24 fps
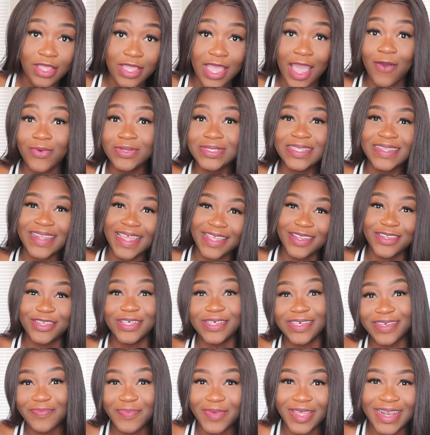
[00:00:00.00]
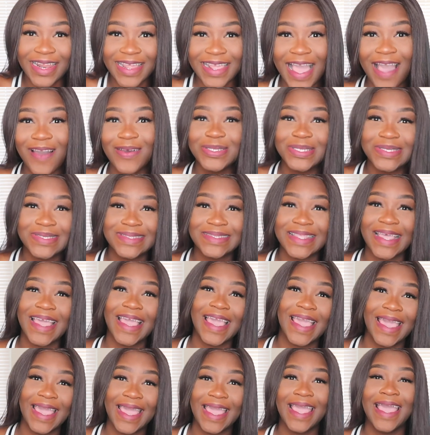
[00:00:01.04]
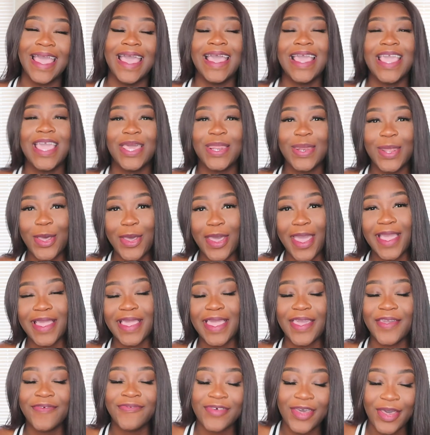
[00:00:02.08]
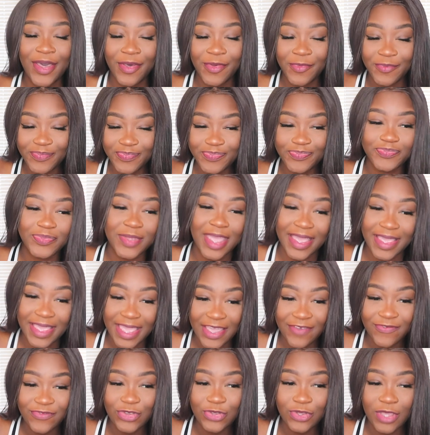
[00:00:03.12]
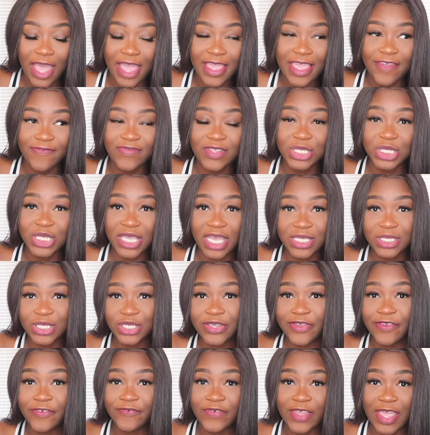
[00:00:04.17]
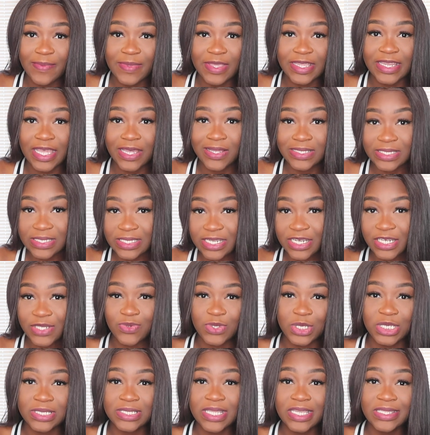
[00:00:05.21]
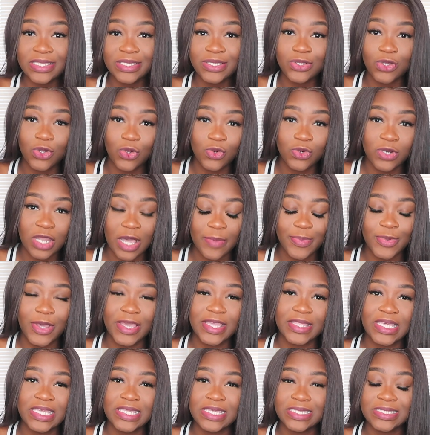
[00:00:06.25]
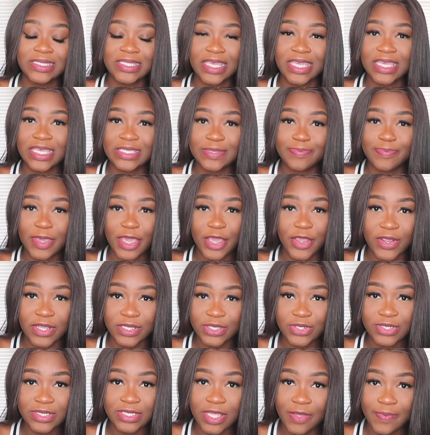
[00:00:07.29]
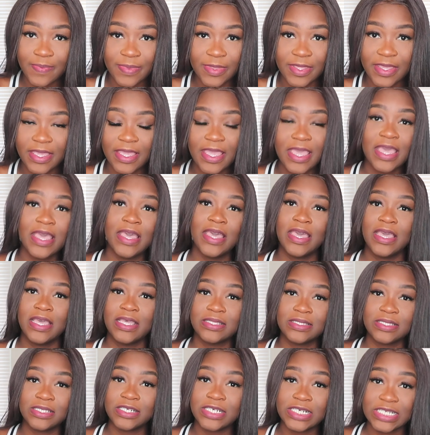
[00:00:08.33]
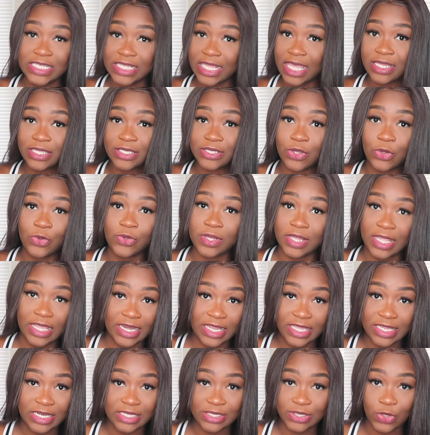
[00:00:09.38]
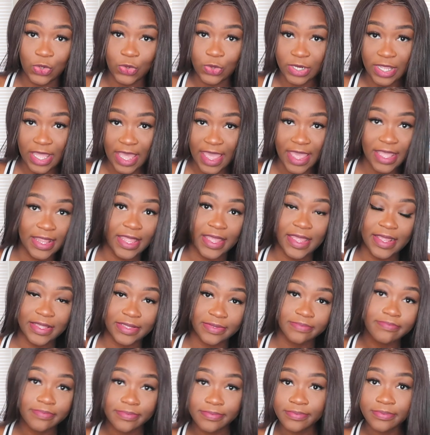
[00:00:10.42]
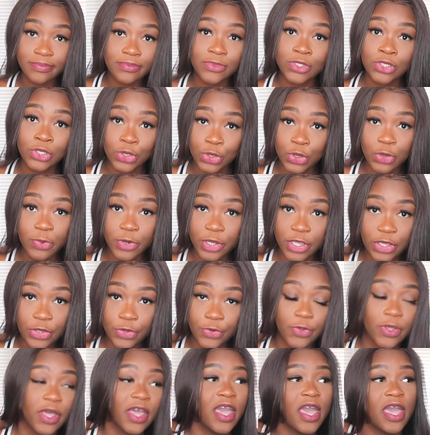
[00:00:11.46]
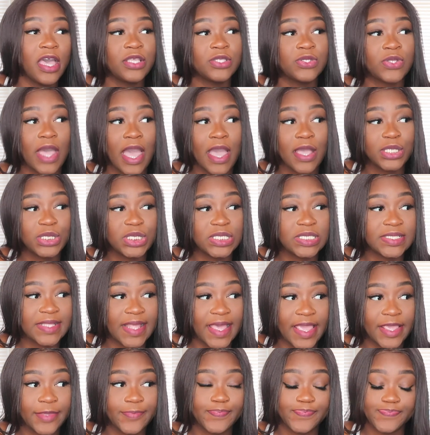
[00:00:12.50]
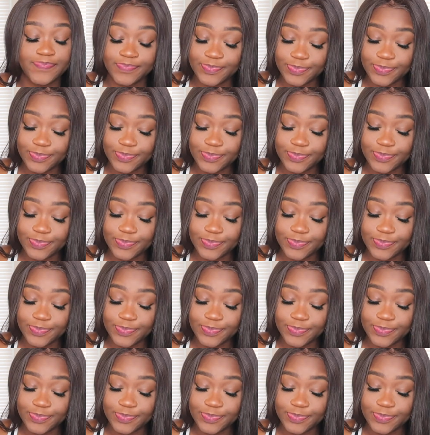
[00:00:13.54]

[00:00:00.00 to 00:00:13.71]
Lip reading: I wasn't like look, but like I was just like, hey, you know, I gave the check to your family downstairs, which is like this old couple. I think it's like his parents or something. It's literally like this old lady and this old guy, like super cute. So I was just like,